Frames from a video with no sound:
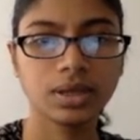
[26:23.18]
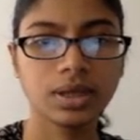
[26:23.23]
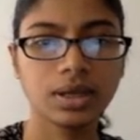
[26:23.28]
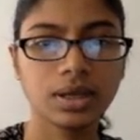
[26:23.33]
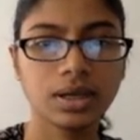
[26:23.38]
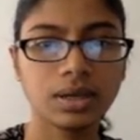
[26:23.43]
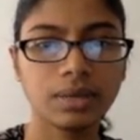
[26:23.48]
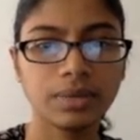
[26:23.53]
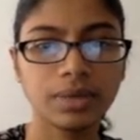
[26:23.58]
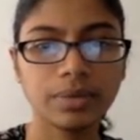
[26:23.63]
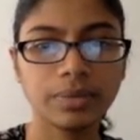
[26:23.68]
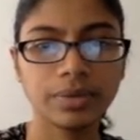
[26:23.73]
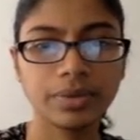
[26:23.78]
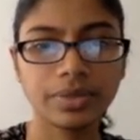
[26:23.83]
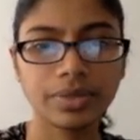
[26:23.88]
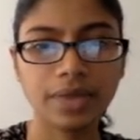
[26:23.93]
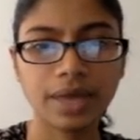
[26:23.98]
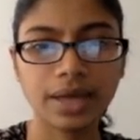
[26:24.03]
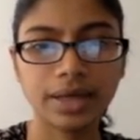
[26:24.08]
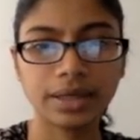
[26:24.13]
I'm going to put
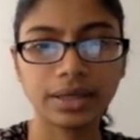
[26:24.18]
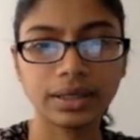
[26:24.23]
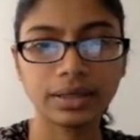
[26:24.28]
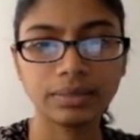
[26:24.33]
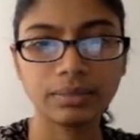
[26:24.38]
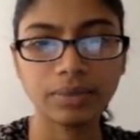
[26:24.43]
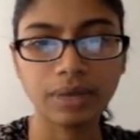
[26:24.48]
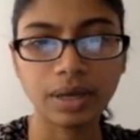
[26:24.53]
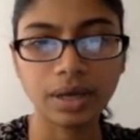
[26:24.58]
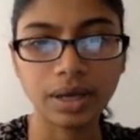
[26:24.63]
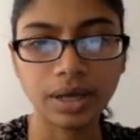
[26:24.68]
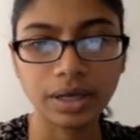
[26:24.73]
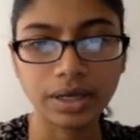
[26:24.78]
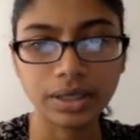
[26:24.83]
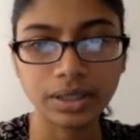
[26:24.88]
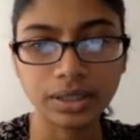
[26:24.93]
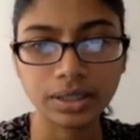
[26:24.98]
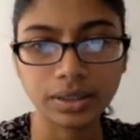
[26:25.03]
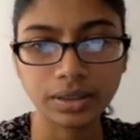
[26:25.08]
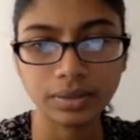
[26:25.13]
that in my
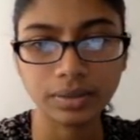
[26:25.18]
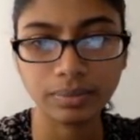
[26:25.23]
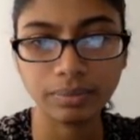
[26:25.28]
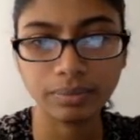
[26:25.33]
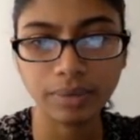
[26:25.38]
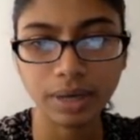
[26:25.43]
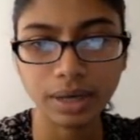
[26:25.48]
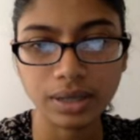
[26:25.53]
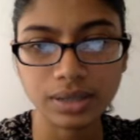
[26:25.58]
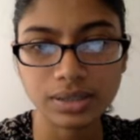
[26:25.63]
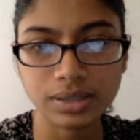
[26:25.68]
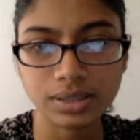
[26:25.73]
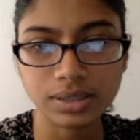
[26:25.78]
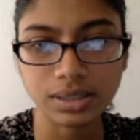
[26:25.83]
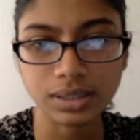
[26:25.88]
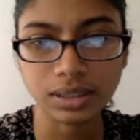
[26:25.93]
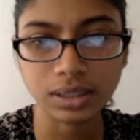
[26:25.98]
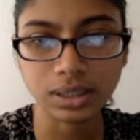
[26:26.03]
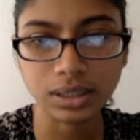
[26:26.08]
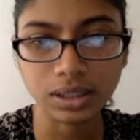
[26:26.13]
box in
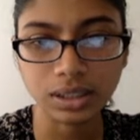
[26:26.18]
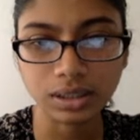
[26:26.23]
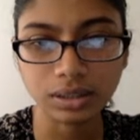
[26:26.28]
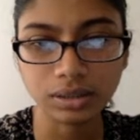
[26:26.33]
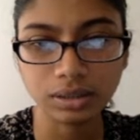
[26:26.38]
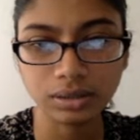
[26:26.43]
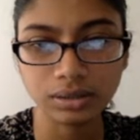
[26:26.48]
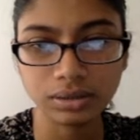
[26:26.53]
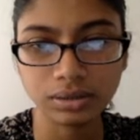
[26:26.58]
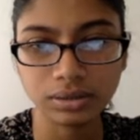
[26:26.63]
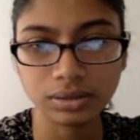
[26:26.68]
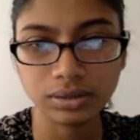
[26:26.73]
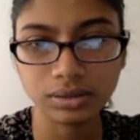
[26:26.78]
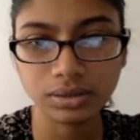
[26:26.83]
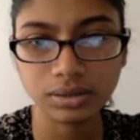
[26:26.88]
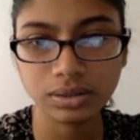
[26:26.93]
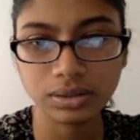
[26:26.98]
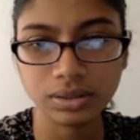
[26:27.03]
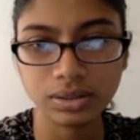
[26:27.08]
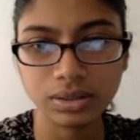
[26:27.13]
here.
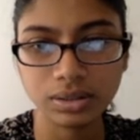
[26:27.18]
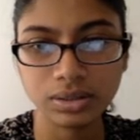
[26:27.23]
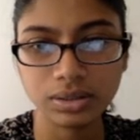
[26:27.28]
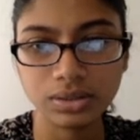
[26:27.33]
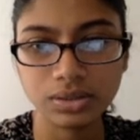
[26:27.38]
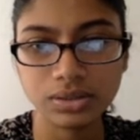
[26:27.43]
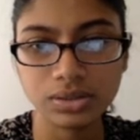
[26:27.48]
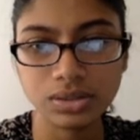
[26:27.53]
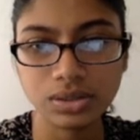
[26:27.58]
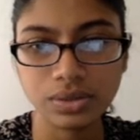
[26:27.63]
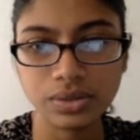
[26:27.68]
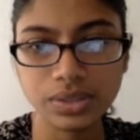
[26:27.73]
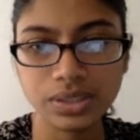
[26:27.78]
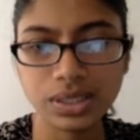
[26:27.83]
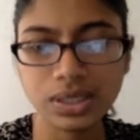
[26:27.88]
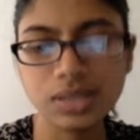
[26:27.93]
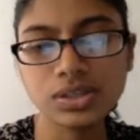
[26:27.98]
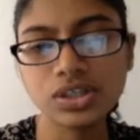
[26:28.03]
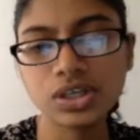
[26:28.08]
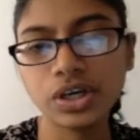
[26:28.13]
So it's
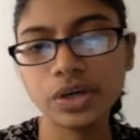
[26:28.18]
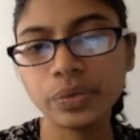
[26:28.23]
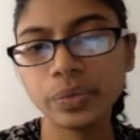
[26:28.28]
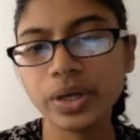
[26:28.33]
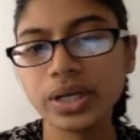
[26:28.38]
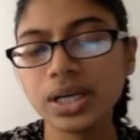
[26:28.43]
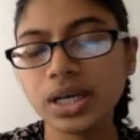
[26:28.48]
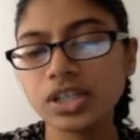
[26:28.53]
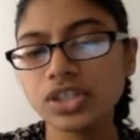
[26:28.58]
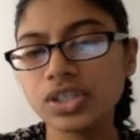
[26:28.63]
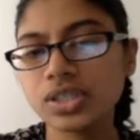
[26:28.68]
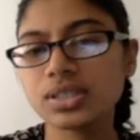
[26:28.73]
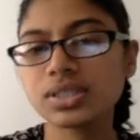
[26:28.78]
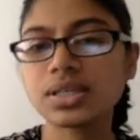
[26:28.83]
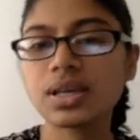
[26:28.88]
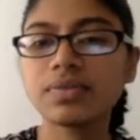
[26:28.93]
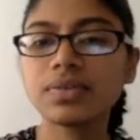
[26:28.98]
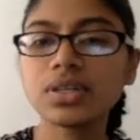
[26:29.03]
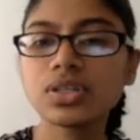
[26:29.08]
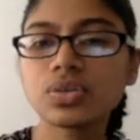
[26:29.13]
going to turn
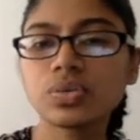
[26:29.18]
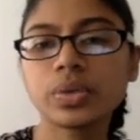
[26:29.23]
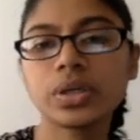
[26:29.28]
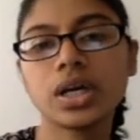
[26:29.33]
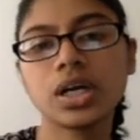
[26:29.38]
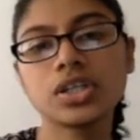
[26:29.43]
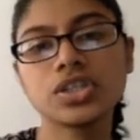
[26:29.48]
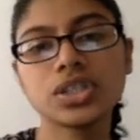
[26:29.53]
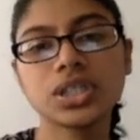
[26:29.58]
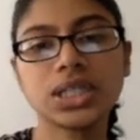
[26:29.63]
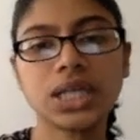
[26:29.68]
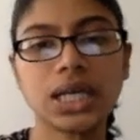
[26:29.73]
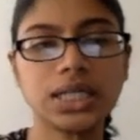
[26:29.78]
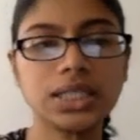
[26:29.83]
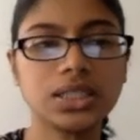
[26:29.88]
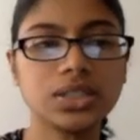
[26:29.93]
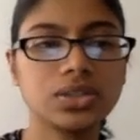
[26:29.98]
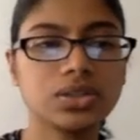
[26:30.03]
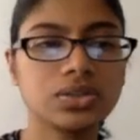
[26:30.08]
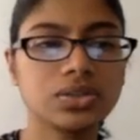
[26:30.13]
170 to 190
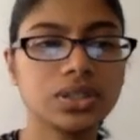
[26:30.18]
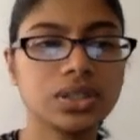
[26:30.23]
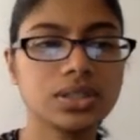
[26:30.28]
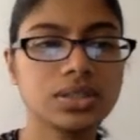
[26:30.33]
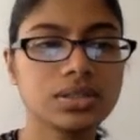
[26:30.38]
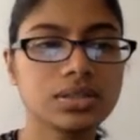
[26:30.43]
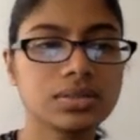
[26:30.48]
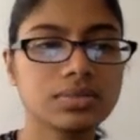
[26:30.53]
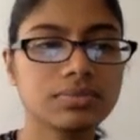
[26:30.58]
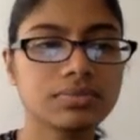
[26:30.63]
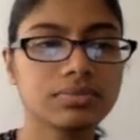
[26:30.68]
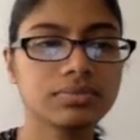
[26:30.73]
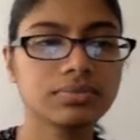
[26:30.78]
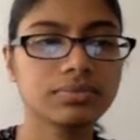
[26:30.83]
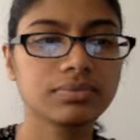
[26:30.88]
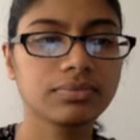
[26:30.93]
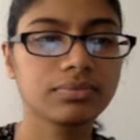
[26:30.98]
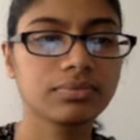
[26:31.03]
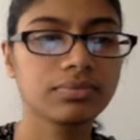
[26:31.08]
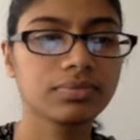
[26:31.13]
degrees.
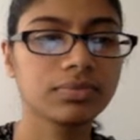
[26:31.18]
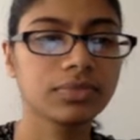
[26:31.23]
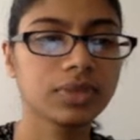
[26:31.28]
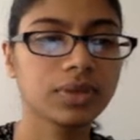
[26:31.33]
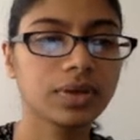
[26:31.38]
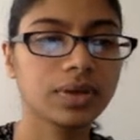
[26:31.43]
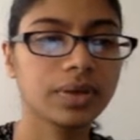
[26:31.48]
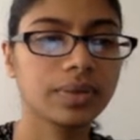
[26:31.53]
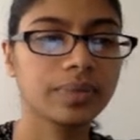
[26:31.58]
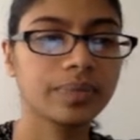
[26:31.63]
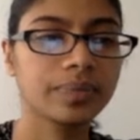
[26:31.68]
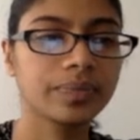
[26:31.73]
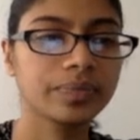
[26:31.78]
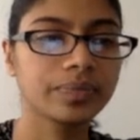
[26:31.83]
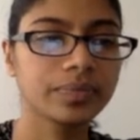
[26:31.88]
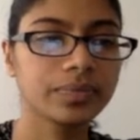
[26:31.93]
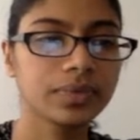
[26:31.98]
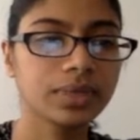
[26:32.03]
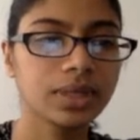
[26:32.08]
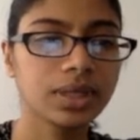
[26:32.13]
Okay.
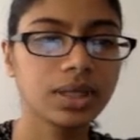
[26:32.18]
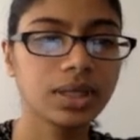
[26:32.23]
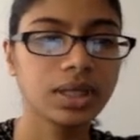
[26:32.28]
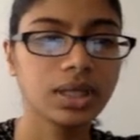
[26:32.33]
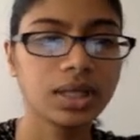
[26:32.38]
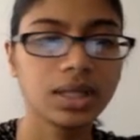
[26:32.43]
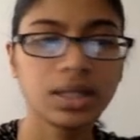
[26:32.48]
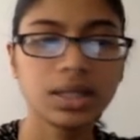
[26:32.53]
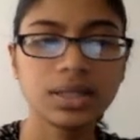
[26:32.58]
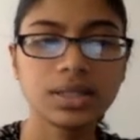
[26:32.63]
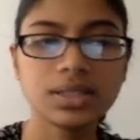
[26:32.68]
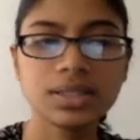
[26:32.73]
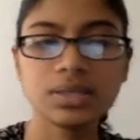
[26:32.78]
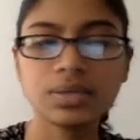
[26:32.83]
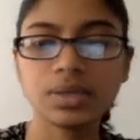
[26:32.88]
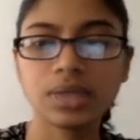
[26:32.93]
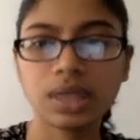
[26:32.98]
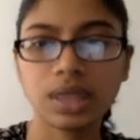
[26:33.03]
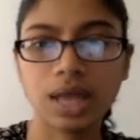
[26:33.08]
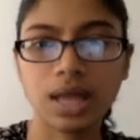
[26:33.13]
Let's see
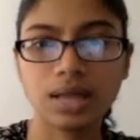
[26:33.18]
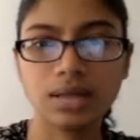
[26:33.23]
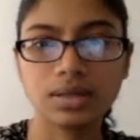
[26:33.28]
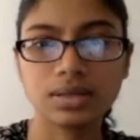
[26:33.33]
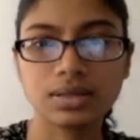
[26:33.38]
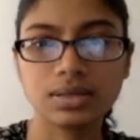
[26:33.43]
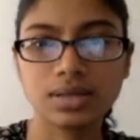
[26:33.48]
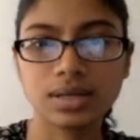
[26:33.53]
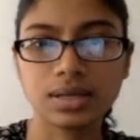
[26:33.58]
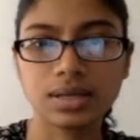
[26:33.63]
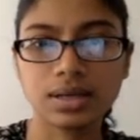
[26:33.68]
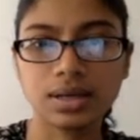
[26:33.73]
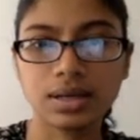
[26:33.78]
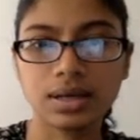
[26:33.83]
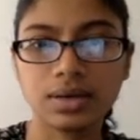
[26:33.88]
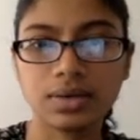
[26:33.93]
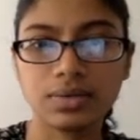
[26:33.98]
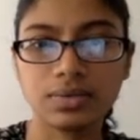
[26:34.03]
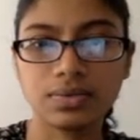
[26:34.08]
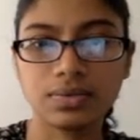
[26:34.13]
what that looks like now.